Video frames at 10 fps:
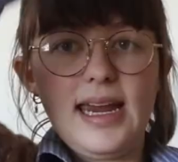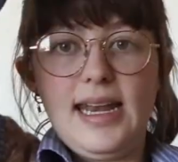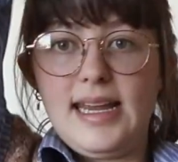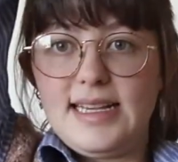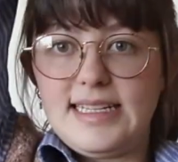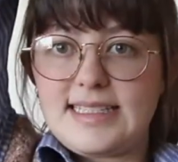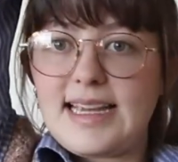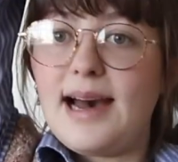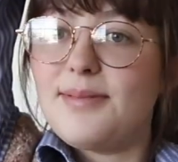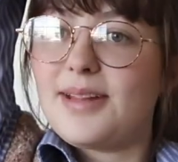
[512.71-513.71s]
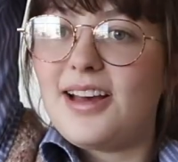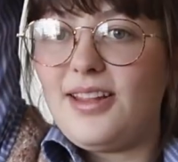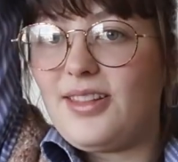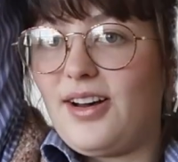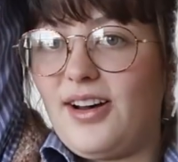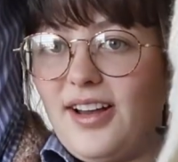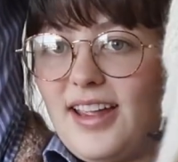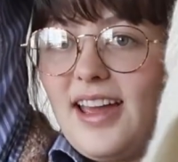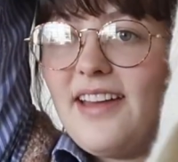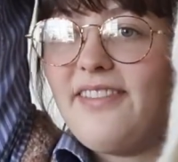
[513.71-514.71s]
It is coming
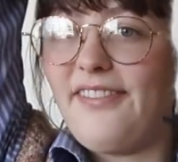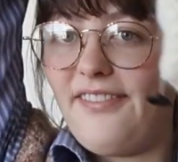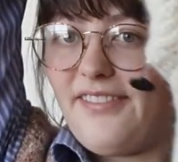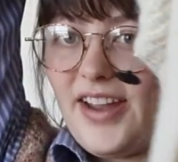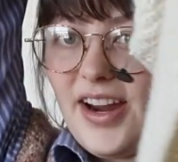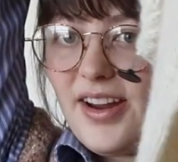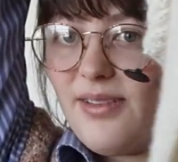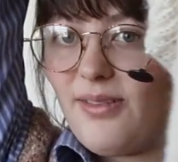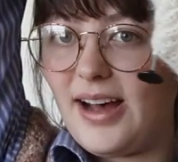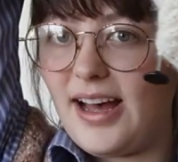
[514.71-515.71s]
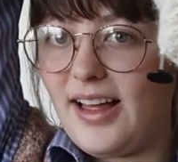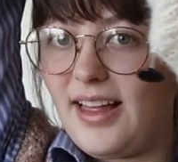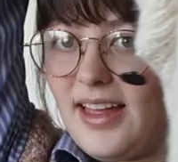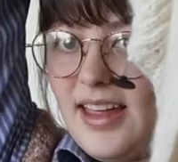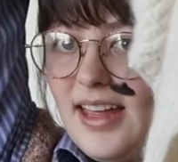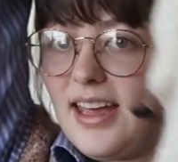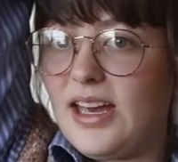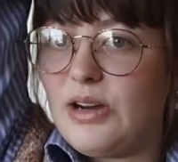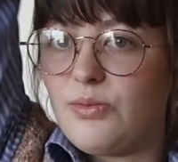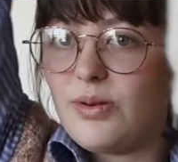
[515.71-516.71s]
along very well.
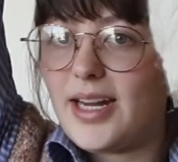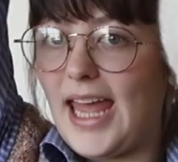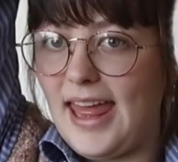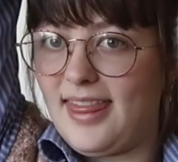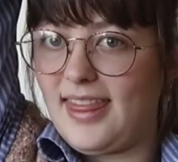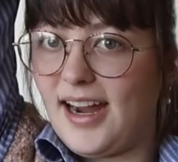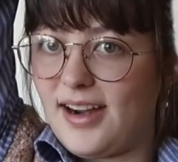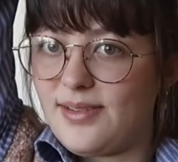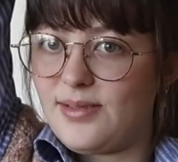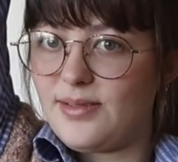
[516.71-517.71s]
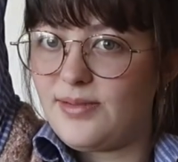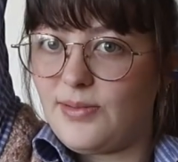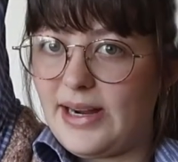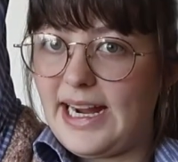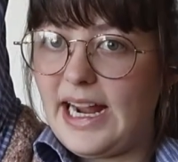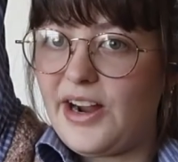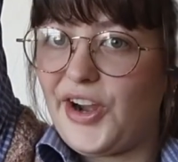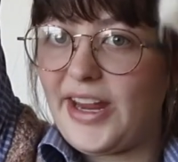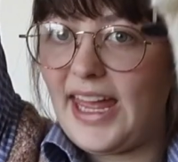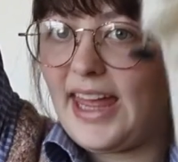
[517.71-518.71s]
We're getting there. We
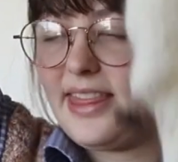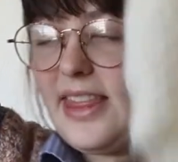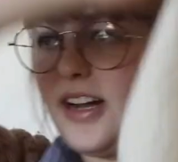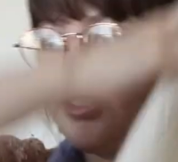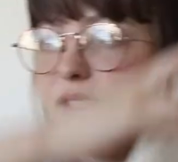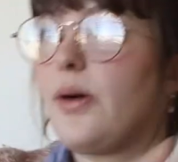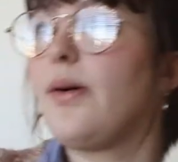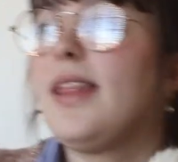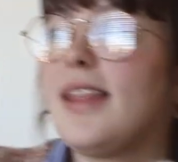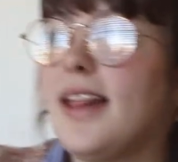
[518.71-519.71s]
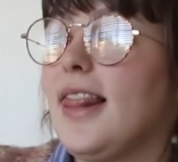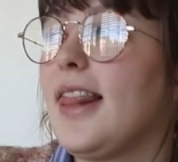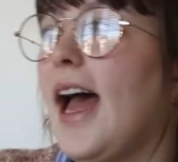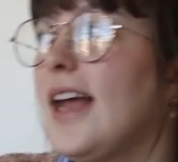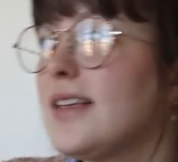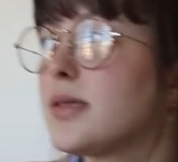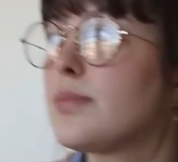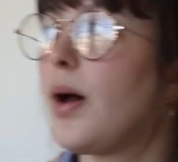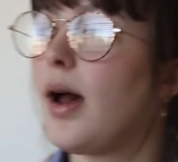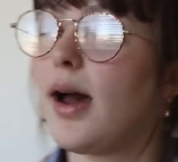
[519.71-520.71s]
are getting there. So in the last
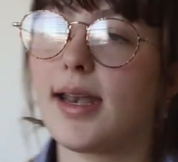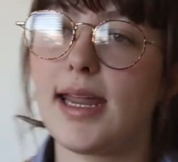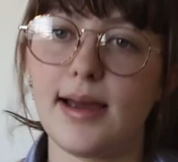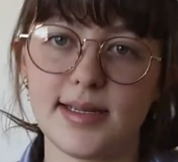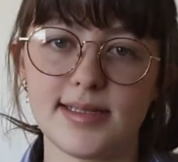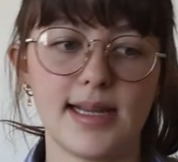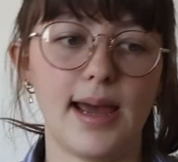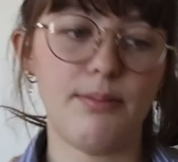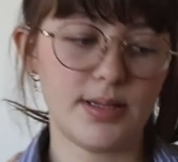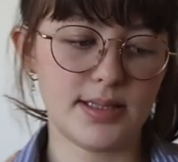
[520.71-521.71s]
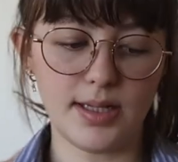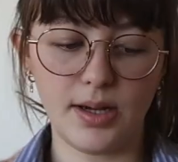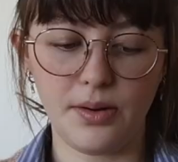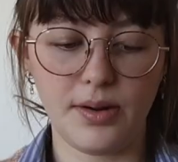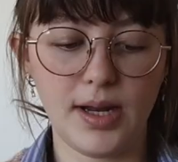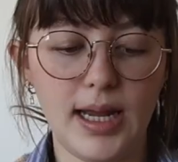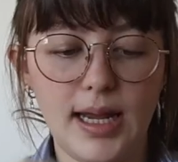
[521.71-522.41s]
podcast episode,